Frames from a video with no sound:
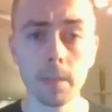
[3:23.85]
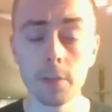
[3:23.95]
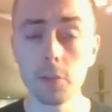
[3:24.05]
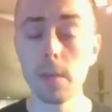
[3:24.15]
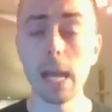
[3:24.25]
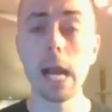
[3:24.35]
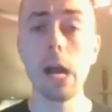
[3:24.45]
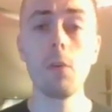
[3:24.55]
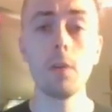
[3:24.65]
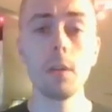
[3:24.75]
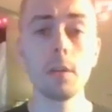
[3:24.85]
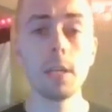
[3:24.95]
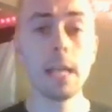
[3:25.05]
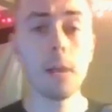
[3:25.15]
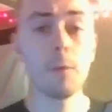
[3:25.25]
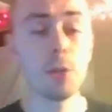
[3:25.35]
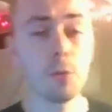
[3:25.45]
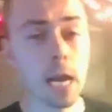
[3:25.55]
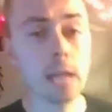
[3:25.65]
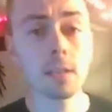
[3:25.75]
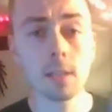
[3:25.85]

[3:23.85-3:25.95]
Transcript: So now, today, we do not